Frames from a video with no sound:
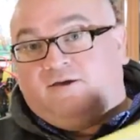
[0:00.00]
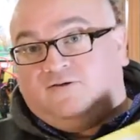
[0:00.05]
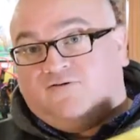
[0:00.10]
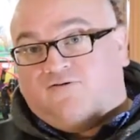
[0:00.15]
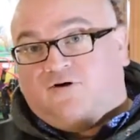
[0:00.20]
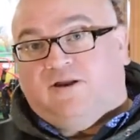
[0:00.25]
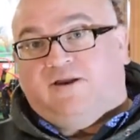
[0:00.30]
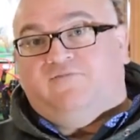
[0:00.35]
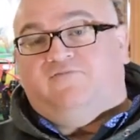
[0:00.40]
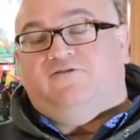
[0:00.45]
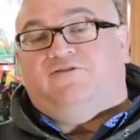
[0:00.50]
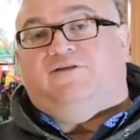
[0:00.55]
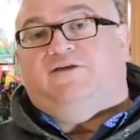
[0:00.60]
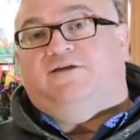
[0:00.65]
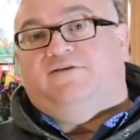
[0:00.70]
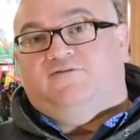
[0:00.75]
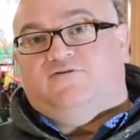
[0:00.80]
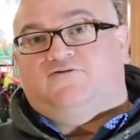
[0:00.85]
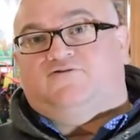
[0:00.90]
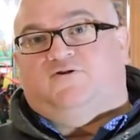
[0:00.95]
Not everything
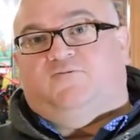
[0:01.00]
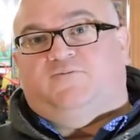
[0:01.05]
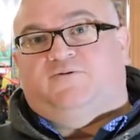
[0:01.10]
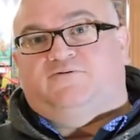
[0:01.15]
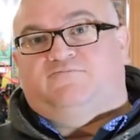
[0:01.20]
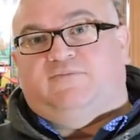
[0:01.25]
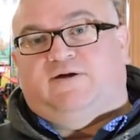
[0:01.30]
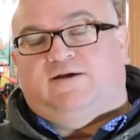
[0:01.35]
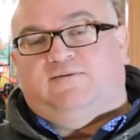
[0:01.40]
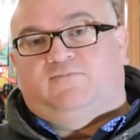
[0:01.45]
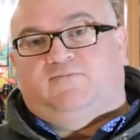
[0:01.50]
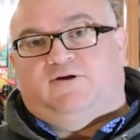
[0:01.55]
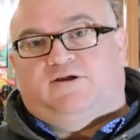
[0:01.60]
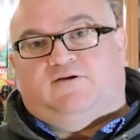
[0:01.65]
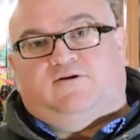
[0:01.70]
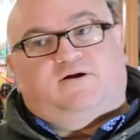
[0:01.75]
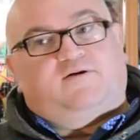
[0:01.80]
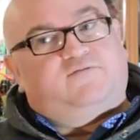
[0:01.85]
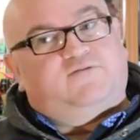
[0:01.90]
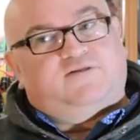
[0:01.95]
in the shop is mega money,
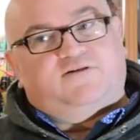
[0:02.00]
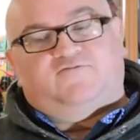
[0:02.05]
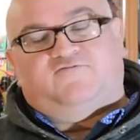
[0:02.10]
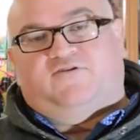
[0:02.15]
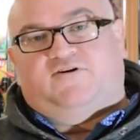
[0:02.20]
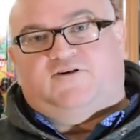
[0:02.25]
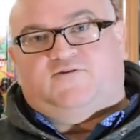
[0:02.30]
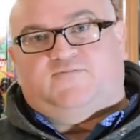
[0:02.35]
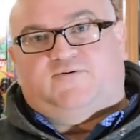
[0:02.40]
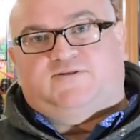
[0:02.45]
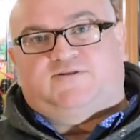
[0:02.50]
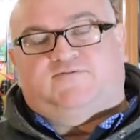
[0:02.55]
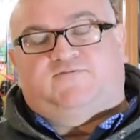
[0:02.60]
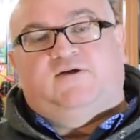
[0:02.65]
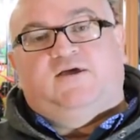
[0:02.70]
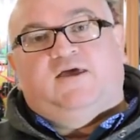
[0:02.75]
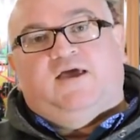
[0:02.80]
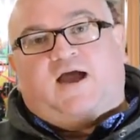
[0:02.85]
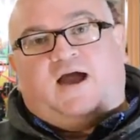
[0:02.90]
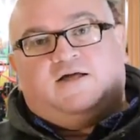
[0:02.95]
not everything's very expensive,
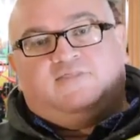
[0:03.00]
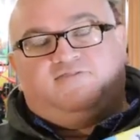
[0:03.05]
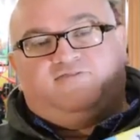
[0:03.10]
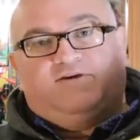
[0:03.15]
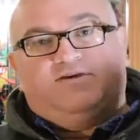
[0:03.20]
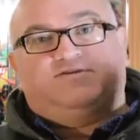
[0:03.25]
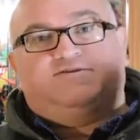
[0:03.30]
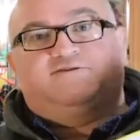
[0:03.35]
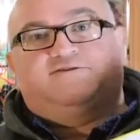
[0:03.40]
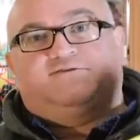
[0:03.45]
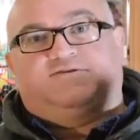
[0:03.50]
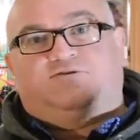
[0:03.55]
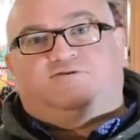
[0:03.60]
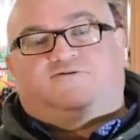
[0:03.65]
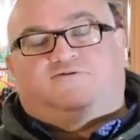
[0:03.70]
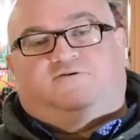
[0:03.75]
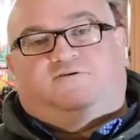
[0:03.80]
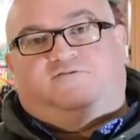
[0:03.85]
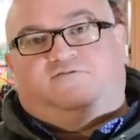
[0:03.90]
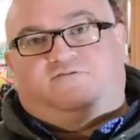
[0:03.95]
and this is the
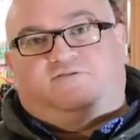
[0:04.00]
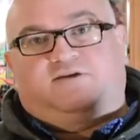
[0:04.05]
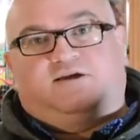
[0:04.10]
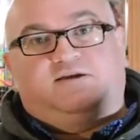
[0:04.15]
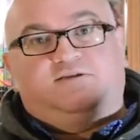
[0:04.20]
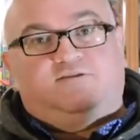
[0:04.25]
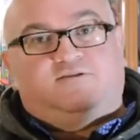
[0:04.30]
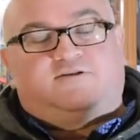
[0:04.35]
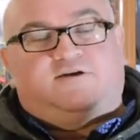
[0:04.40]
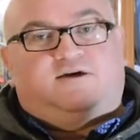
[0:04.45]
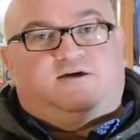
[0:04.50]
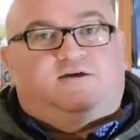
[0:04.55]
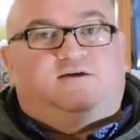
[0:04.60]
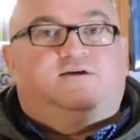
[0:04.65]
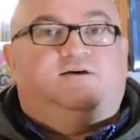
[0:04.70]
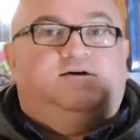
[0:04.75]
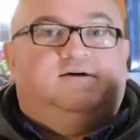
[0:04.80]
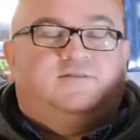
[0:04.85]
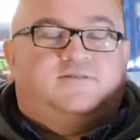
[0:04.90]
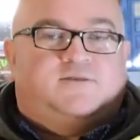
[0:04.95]
stuff at the end of the day
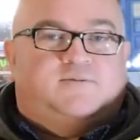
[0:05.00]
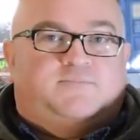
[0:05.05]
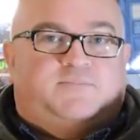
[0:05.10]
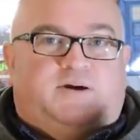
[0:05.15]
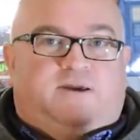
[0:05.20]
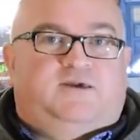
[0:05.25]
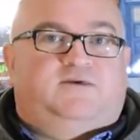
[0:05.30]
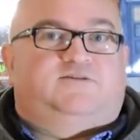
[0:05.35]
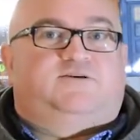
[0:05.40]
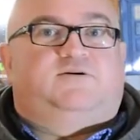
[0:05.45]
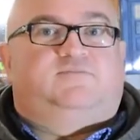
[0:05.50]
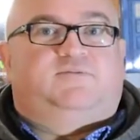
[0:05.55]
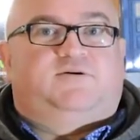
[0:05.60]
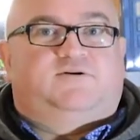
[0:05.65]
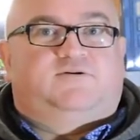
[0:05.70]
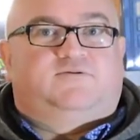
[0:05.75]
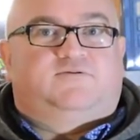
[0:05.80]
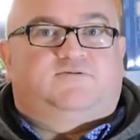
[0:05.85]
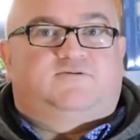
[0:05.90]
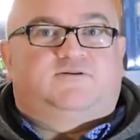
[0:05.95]
that pays our
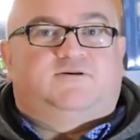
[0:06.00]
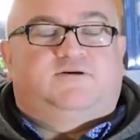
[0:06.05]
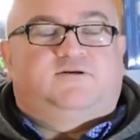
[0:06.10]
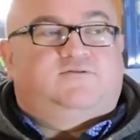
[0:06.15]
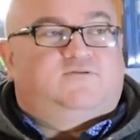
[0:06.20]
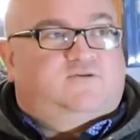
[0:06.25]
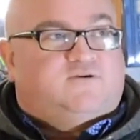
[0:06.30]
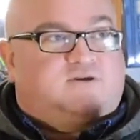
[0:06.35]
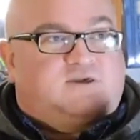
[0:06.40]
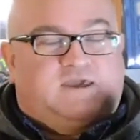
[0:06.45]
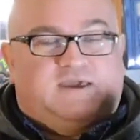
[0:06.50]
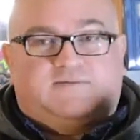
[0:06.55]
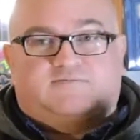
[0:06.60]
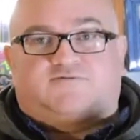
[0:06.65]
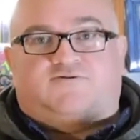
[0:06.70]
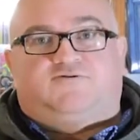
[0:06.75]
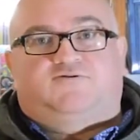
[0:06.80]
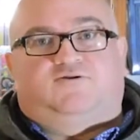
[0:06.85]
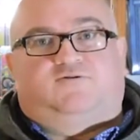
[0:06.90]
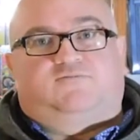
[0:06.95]
bills, that
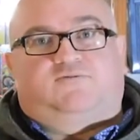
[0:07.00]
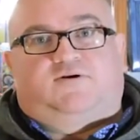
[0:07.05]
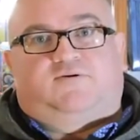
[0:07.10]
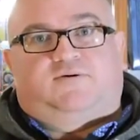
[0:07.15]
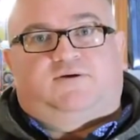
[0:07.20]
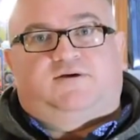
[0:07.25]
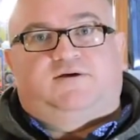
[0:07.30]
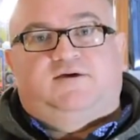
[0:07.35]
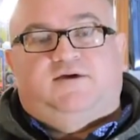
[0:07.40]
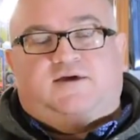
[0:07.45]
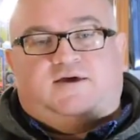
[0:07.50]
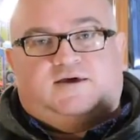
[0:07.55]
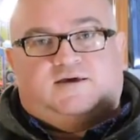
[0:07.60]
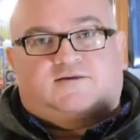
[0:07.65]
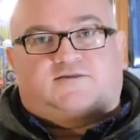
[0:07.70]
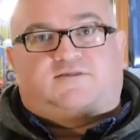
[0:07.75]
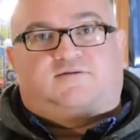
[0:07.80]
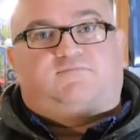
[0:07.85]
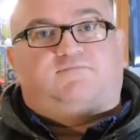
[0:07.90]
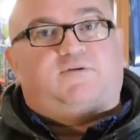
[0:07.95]
keeps the shop going.
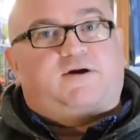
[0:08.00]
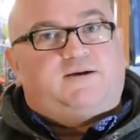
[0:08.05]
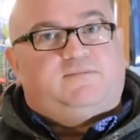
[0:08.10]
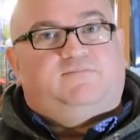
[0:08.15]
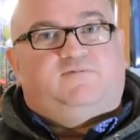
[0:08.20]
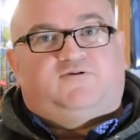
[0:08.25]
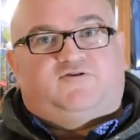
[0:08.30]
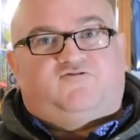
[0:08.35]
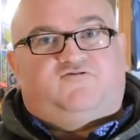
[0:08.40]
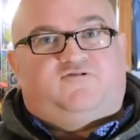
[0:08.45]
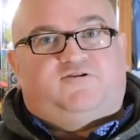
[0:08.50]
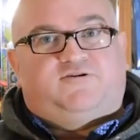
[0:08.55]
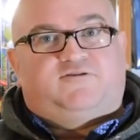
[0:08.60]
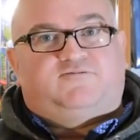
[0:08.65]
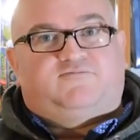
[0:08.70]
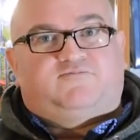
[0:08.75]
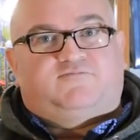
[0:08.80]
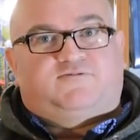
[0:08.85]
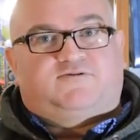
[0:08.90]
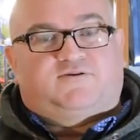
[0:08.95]
It's the bread and butter
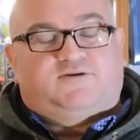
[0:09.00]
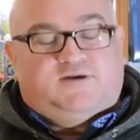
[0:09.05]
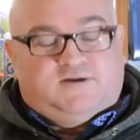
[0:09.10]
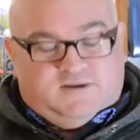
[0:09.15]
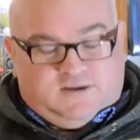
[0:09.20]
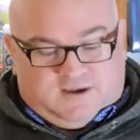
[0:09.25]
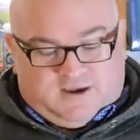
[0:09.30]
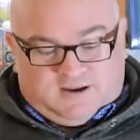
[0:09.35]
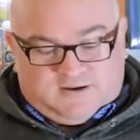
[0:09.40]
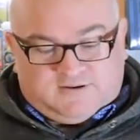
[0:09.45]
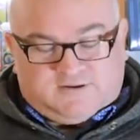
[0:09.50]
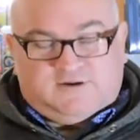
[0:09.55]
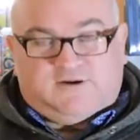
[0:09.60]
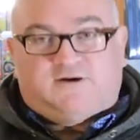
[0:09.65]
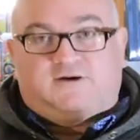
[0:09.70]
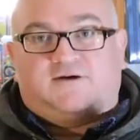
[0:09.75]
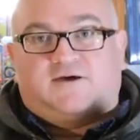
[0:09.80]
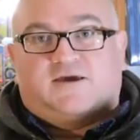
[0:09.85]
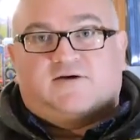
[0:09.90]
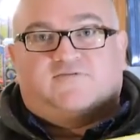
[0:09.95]
items, and
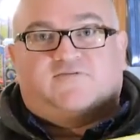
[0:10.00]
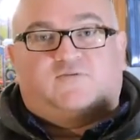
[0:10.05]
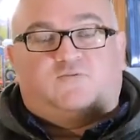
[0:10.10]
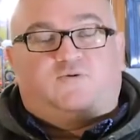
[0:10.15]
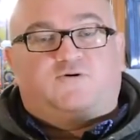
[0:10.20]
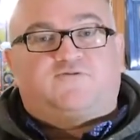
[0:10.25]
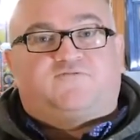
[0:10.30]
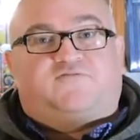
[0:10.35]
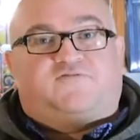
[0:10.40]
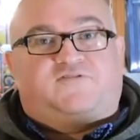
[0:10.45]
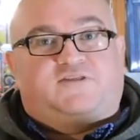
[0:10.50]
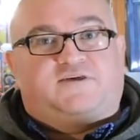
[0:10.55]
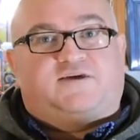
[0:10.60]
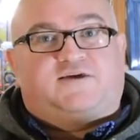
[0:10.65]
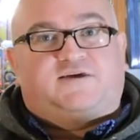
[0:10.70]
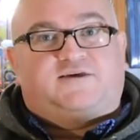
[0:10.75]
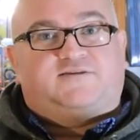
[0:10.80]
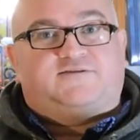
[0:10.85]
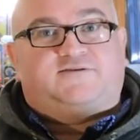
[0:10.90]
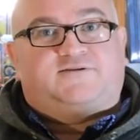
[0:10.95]
if it wasn't for
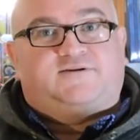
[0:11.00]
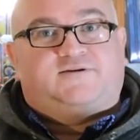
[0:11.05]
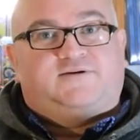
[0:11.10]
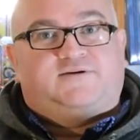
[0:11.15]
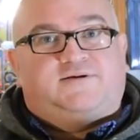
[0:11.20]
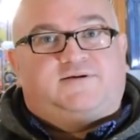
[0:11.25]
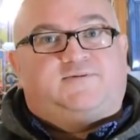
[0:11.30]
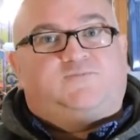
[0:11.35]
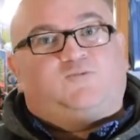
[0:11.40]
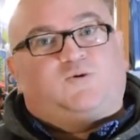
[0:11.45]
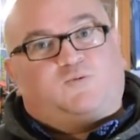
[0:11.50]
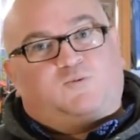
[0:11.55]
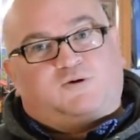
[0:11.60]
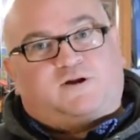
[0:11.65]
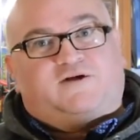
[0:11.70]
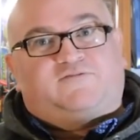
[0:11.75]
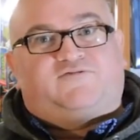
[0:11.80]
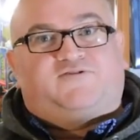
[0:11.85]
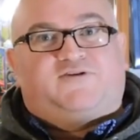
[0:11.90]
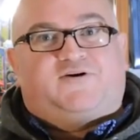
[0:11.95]
these, we
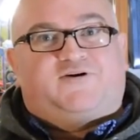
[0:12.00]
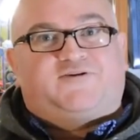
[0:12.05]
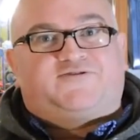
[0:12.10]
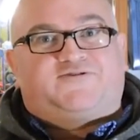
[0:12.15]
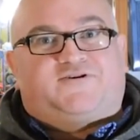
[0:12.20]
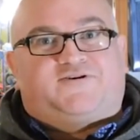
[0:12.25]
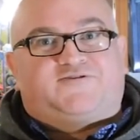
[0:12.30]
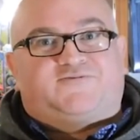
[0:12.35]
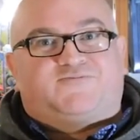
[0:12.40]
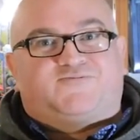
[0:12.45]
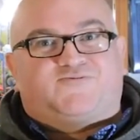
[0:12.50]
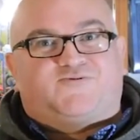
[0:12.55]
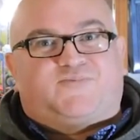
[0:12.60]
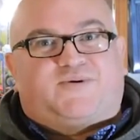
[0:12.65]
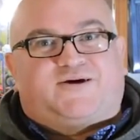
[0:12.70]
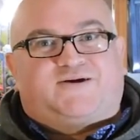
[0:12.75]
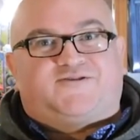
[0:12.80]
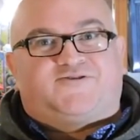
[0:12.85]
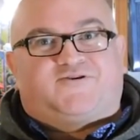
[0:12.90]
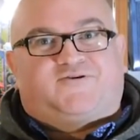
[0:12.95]
wouldn't have the nice items we're
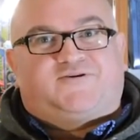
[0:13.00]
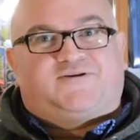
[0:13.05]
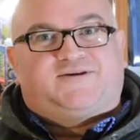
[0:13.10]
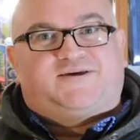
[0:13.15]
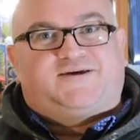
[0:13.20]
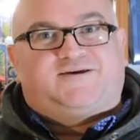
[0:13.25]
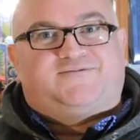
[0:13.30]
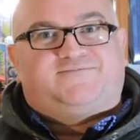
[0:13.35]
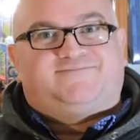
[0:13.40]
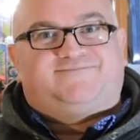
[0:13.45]
about to show you now.